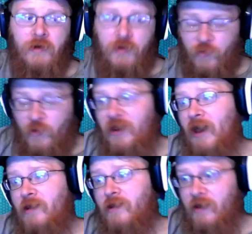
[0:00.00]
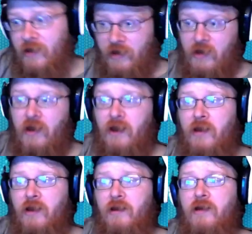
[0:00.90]
With that, the
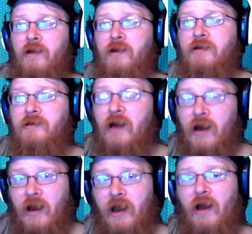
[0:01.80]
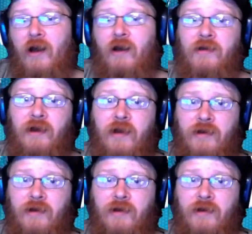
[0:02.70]
not AI attendant